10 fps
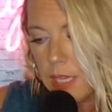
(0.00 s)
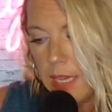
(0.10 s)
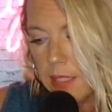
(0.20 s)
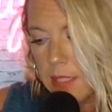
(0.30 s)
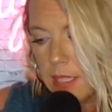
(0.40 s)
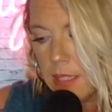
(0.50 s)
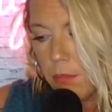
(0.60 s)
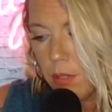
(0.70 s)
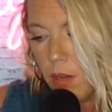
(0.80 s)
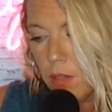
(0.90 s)
at the scene that
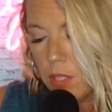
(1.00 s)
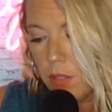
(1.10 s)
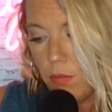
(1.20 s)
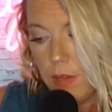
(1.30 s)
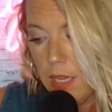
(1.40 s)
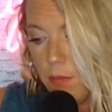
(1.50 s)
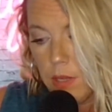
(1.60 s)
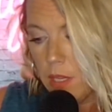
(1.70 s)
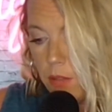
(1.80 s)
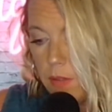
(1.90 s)
belonged to
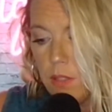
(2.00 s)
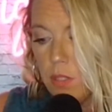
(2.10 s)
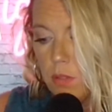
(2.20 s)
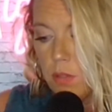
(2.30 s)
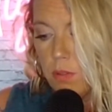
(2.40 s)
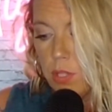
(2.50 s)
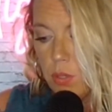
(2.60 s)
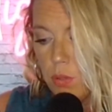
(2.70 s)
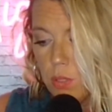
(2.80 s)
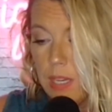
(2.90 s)
anyone other than Susan or the children.